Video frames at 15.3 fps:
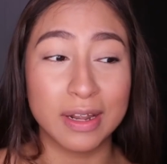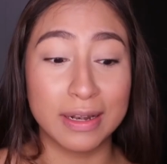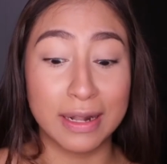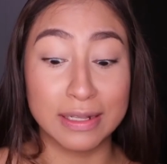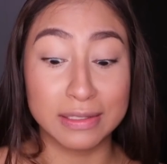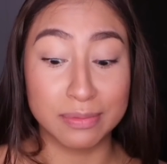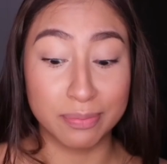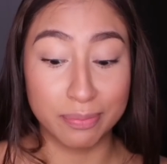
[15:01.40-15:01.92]
and
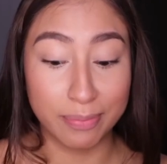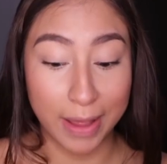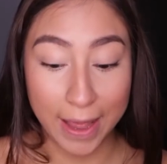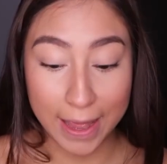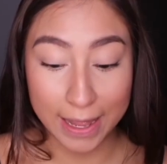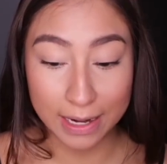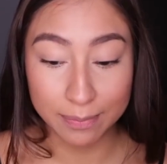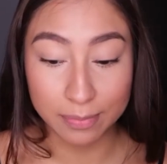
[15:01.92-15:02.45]
that's
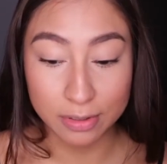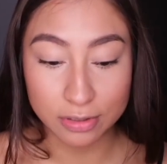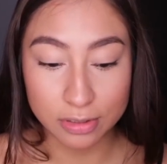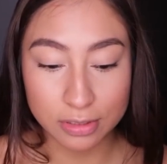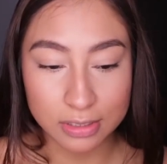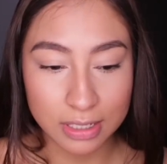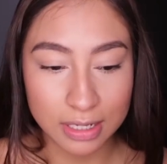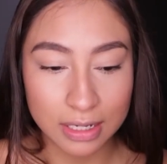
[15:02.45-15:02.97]
bad, but
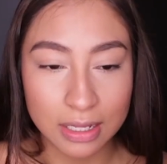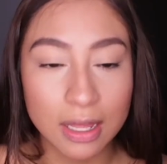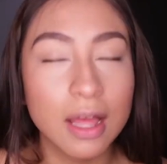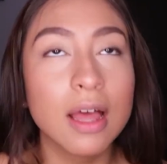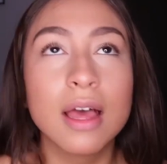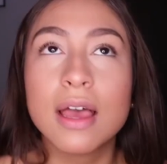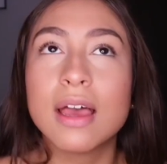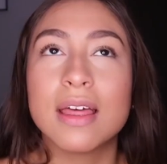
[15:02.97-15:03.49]
just like
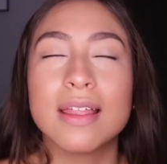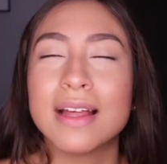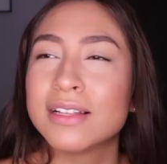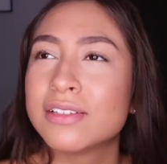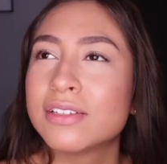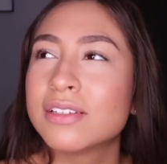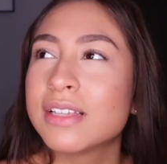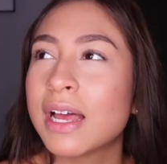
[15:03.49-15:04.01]

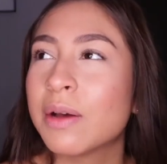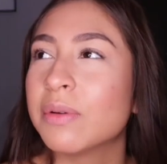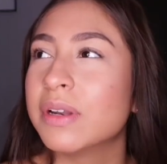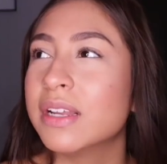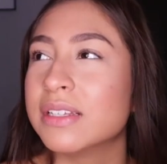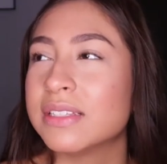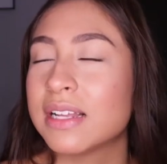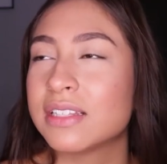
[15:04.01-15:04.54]
that's just how
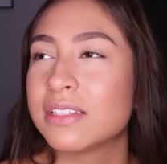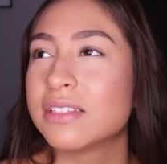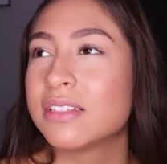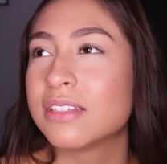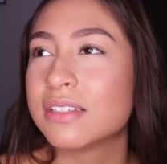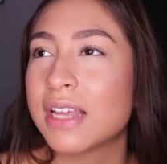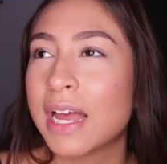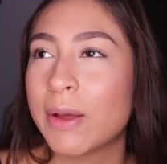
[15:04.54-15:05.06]
it is.
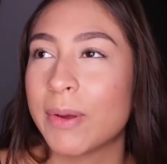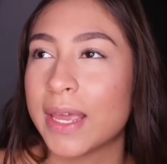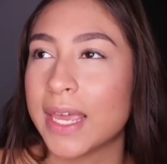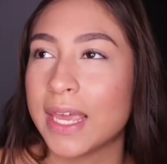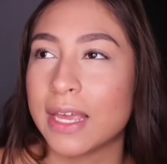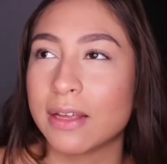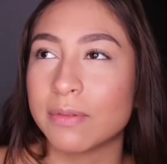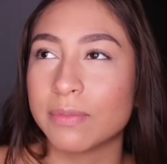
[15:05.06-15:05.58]
That's just how I
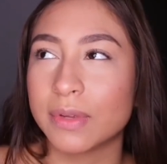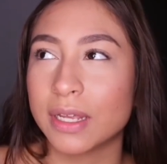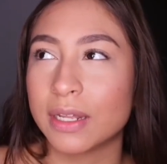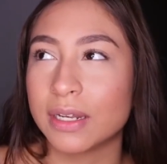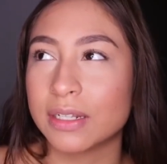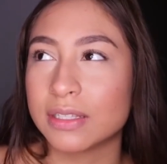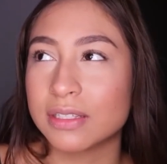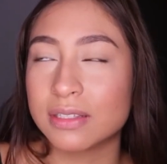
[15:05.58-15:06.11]
am,
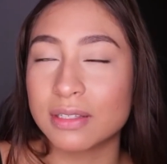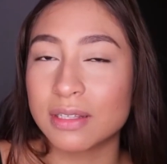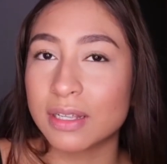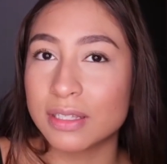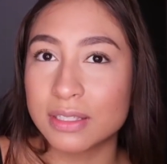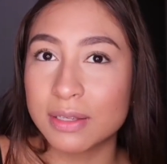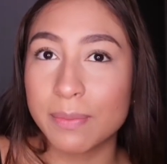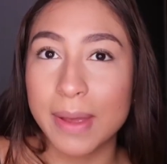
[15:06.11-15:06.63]
and it's
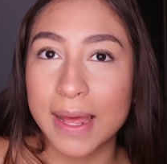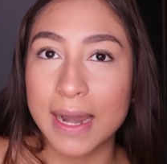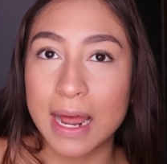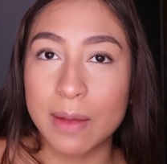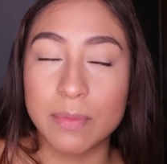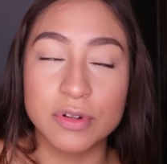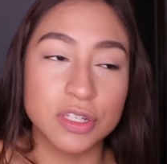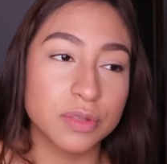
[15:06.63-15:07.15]
it's a bad
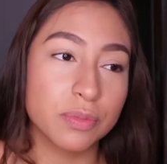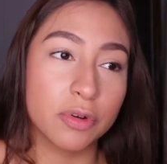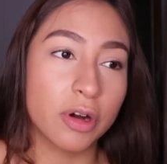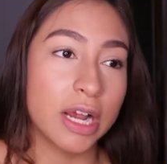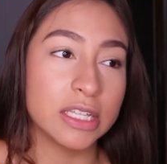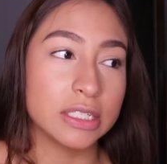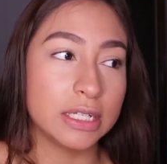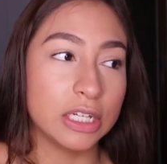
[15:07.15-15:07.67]
habit, just
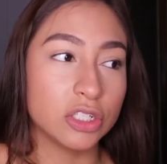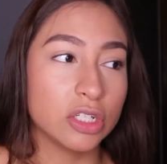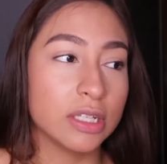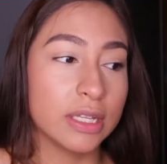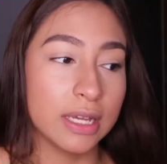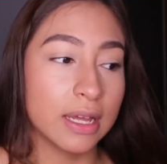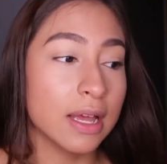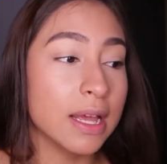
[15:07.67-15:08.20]

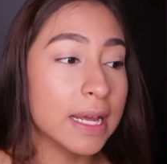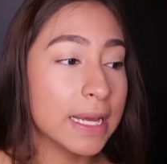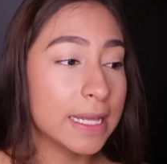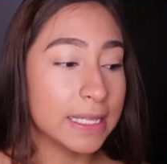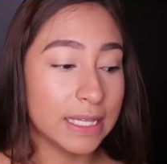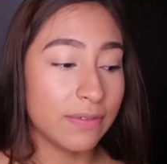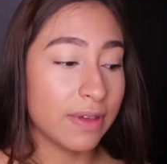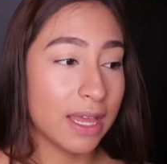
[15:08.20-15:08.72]
procrastination, like
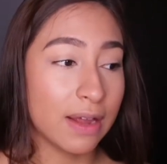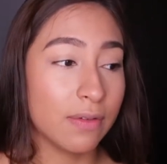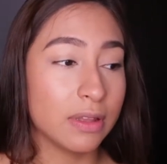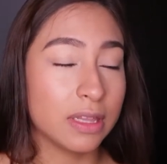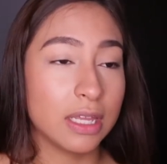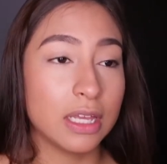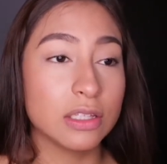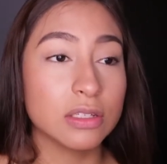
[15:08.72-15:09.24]
leaving
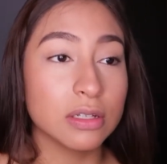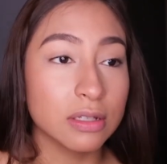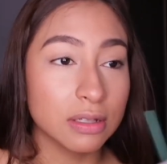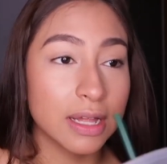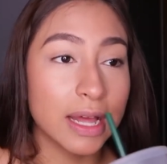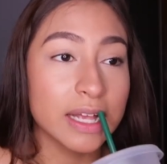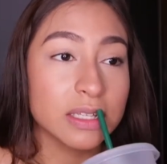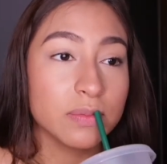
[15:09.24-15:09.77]
everything to
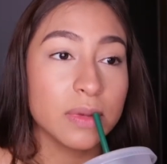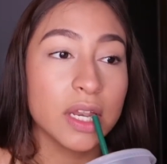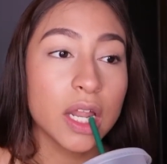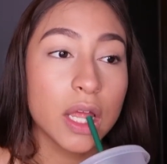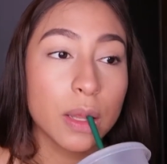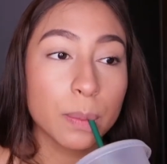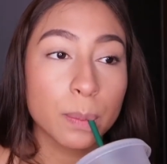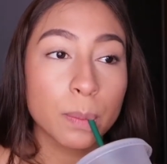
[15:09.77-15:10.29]
the last
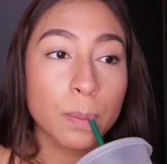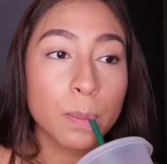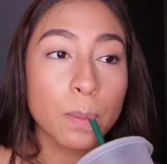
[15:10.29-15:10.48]
minute.